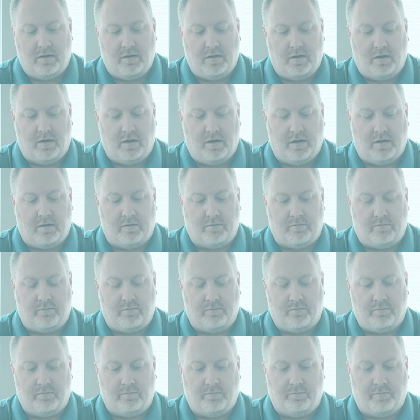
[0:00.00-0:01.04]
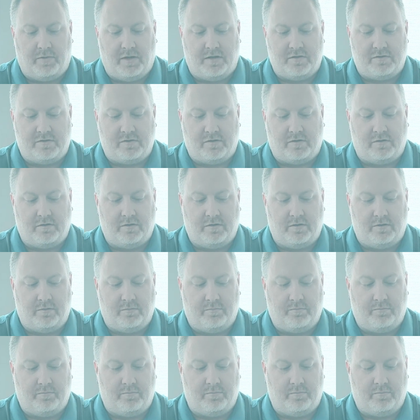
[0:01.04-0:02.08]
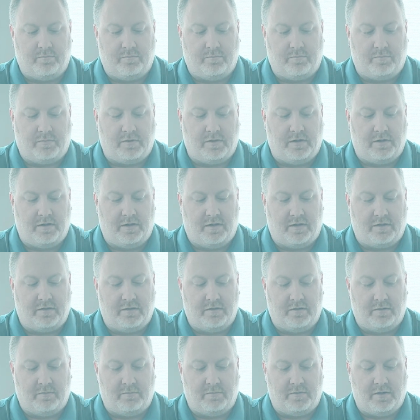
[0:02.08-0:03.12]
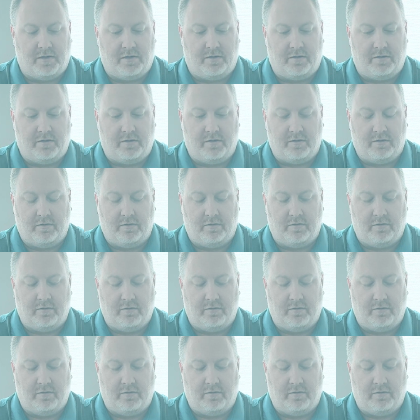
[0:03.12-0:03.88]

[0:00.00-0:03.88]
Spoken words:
And basically connected them down here.